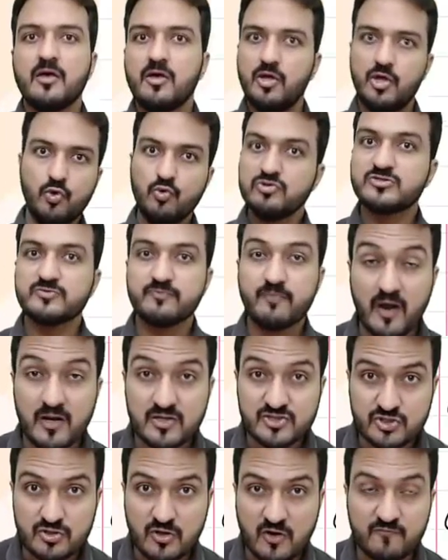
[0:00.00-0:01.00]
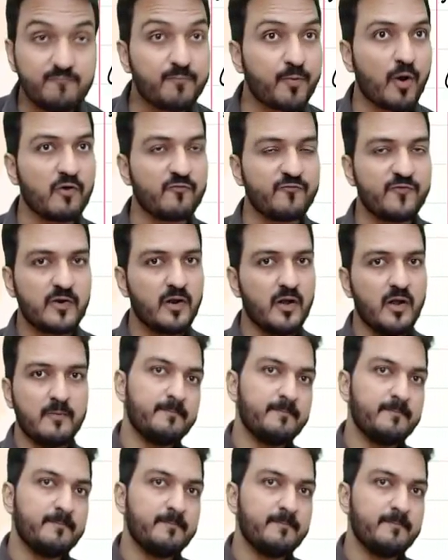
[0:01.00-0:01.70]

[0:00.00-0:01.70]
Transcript: huge margin of profit